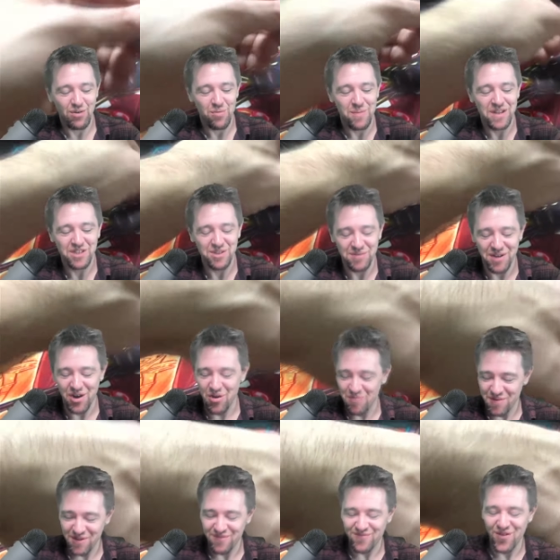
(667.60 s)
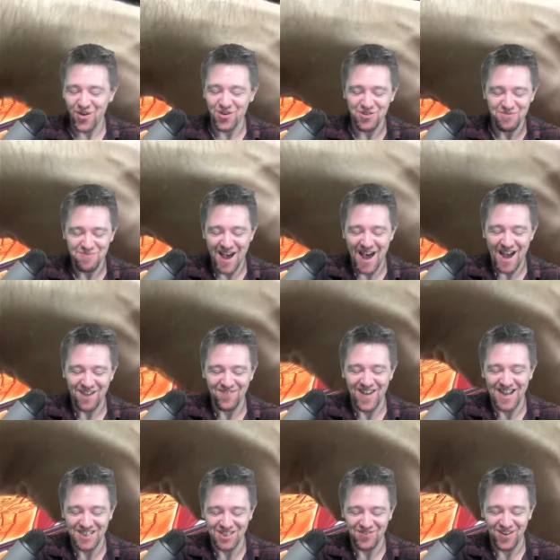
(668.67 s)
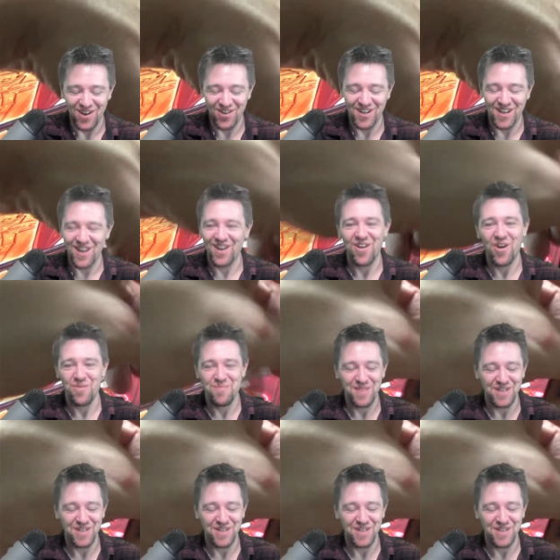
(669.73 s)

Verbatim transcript: meant to be opened. First pack, Magic. We already got a Harpy